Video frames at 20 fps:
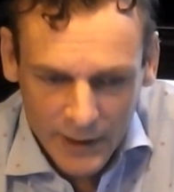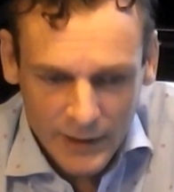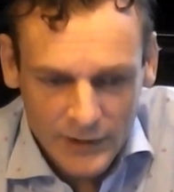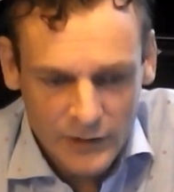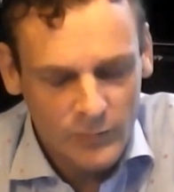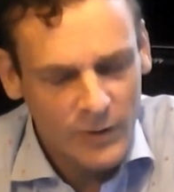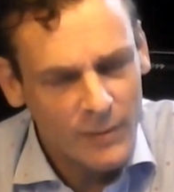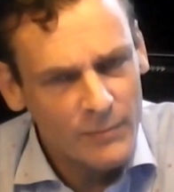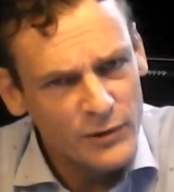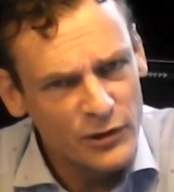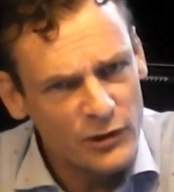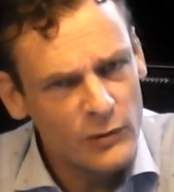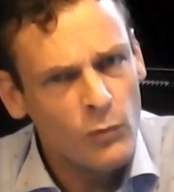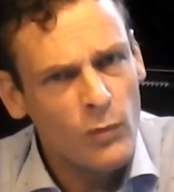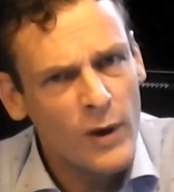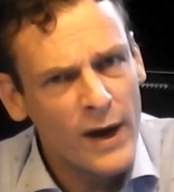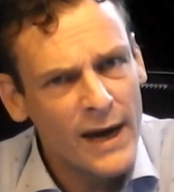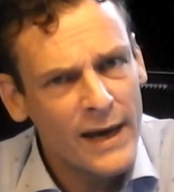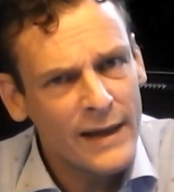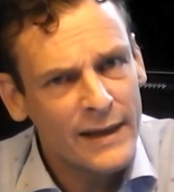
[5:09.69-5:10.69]
So when would you
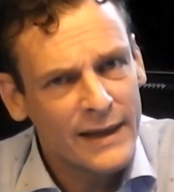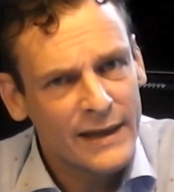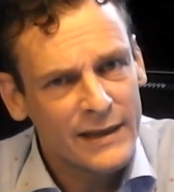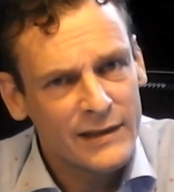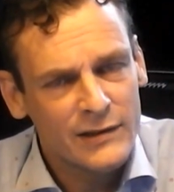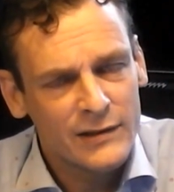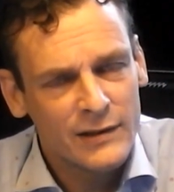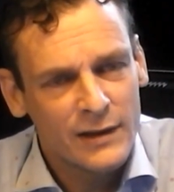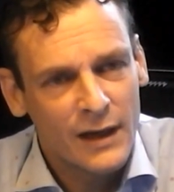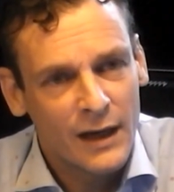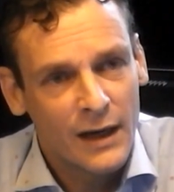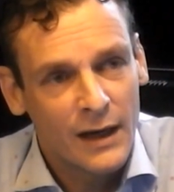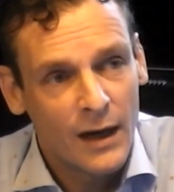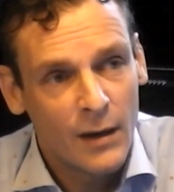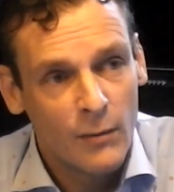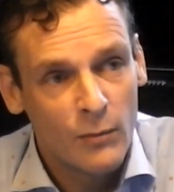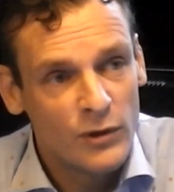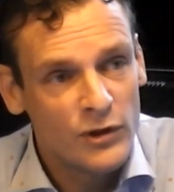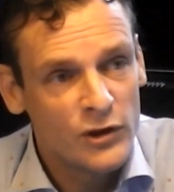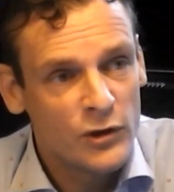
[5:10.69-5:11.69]
wear this?
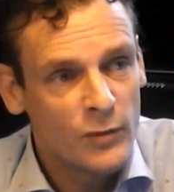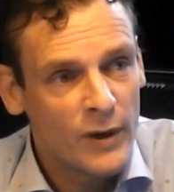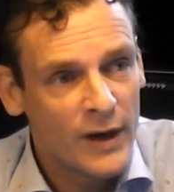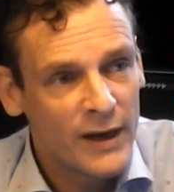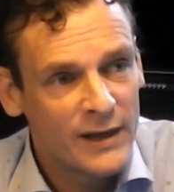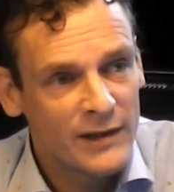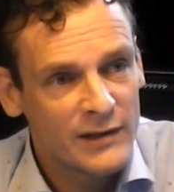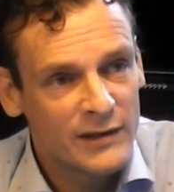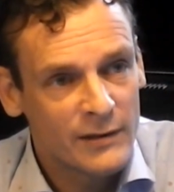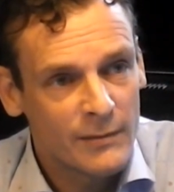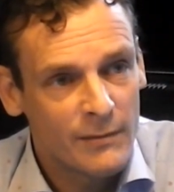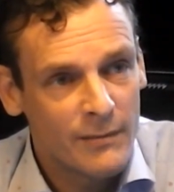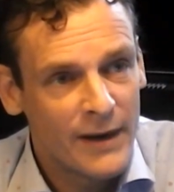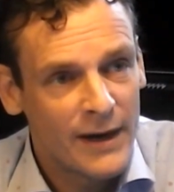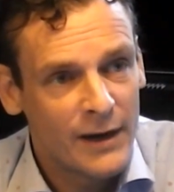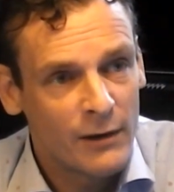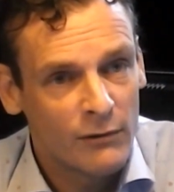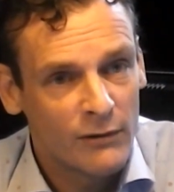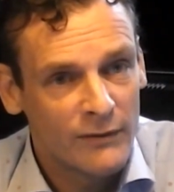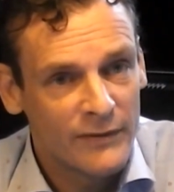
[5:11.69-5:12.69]
And would you wear this as a
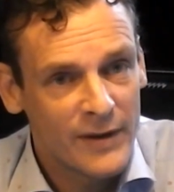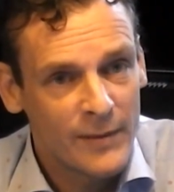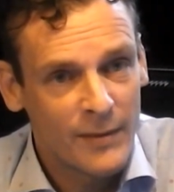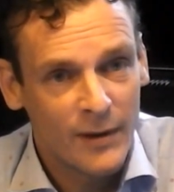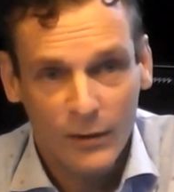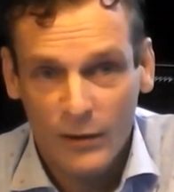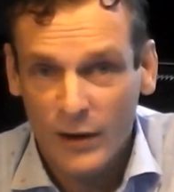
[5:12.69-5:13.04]
male or a female?